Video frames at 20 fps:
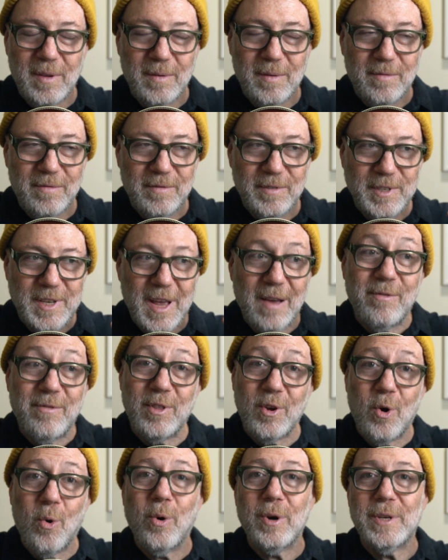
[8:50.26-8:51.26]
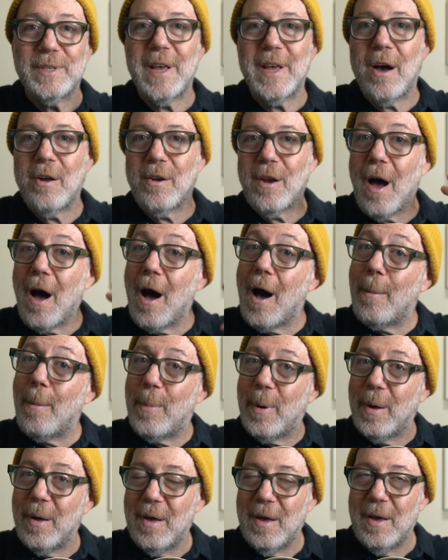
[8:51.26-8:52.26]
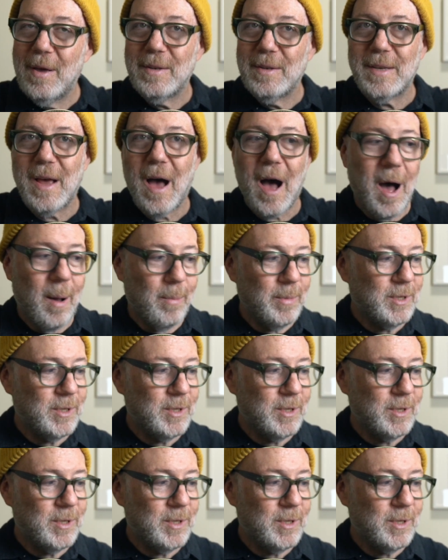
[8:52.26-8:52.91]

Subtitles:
7th chord sound up top.